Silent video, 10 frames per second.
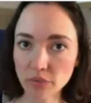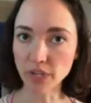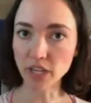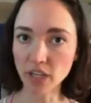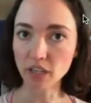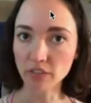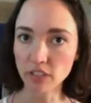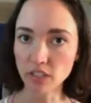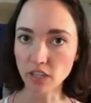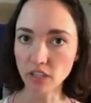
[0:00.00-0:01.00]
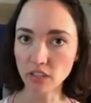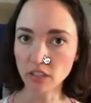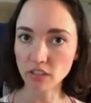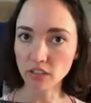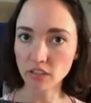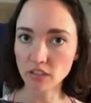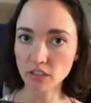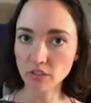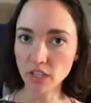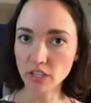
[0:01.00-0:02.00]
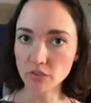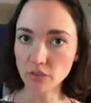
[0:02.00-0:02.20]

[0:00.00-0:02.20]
a bit on here. Sometimes they